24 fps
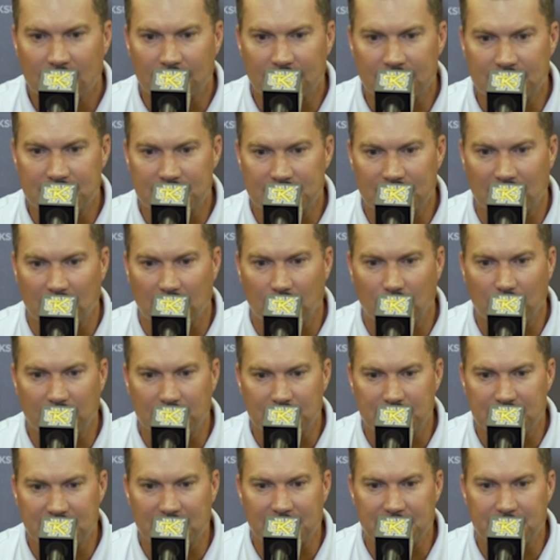is when
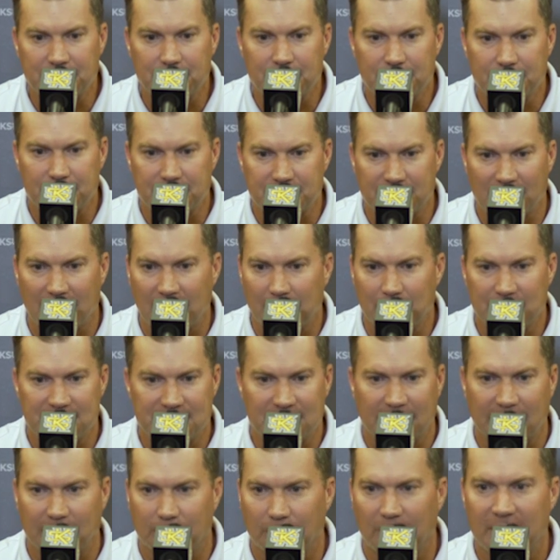you say do your job,
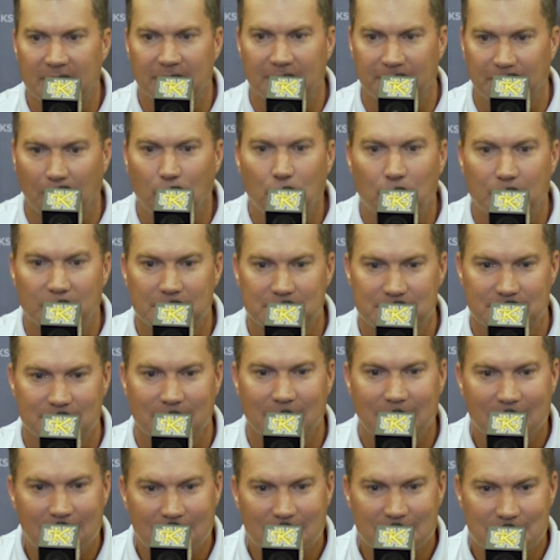is that great focus.
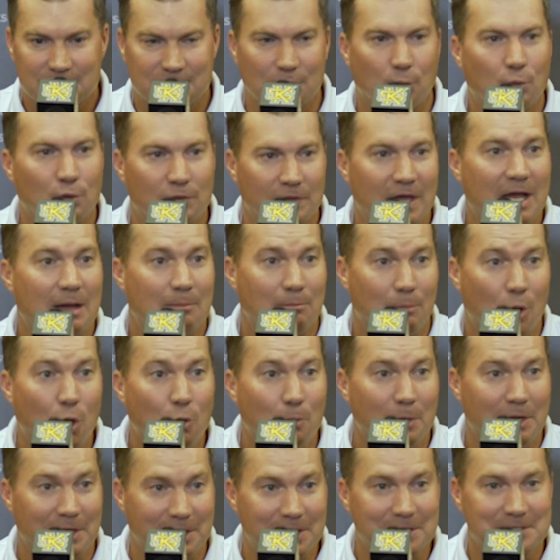So when that
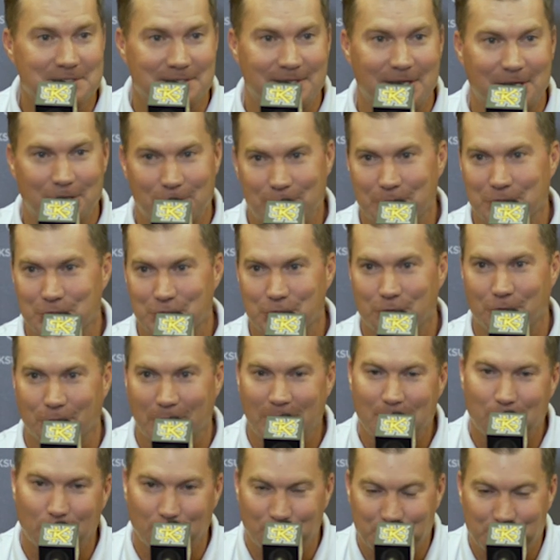moment is there, that you're
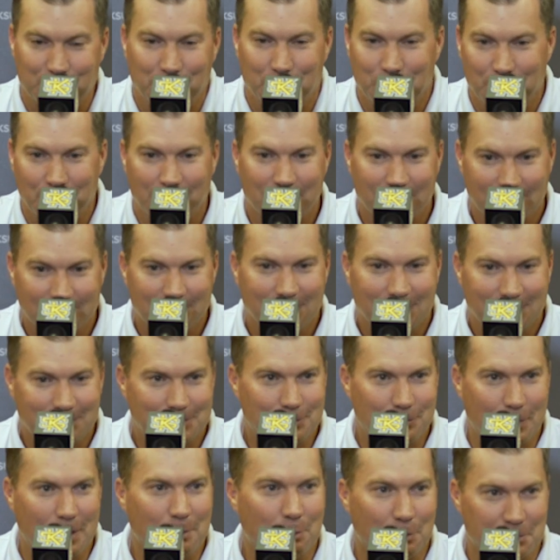able to
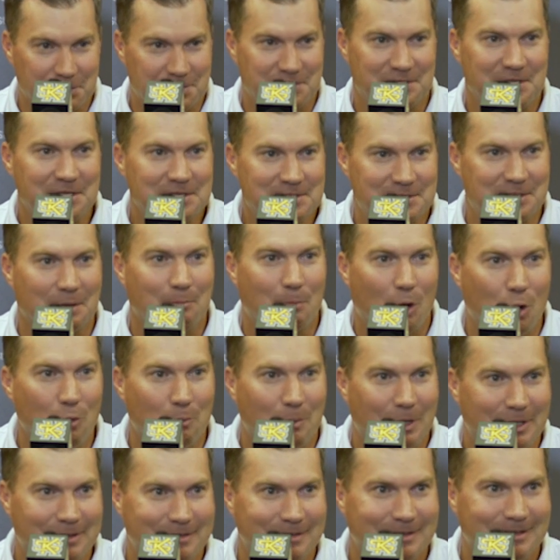seize the
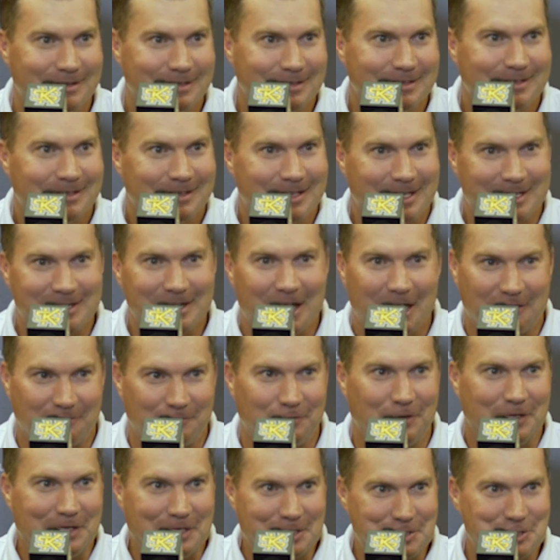moment and
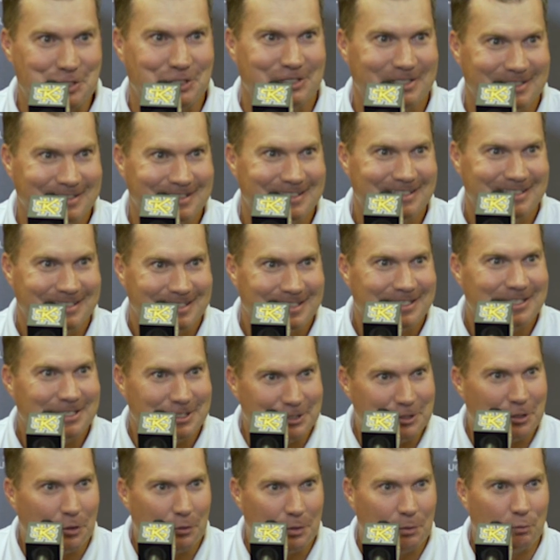not flinch.
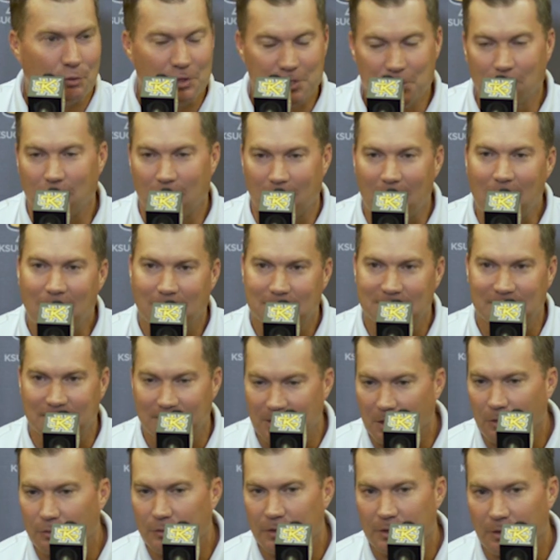And when you're locked
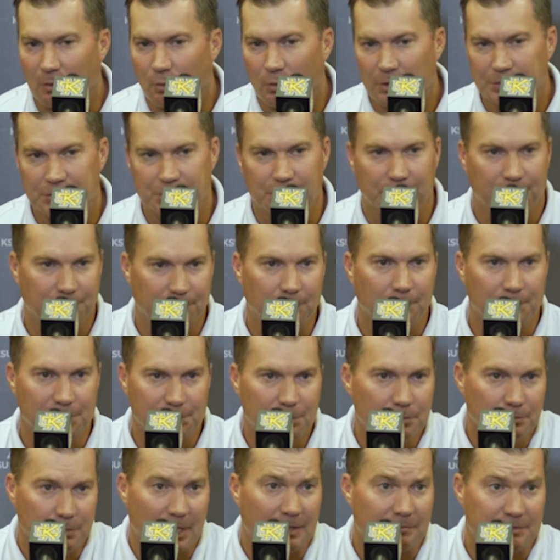and loaded on what you're
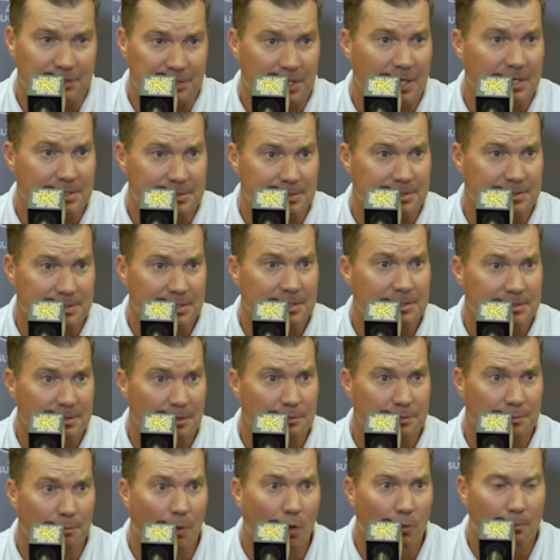doing, you have a chance to seize
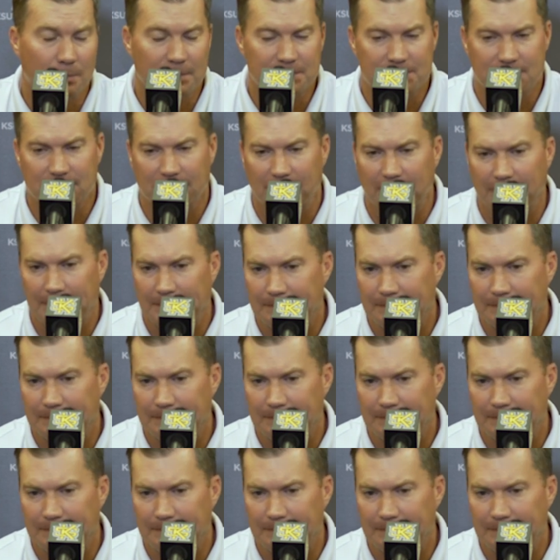those moments.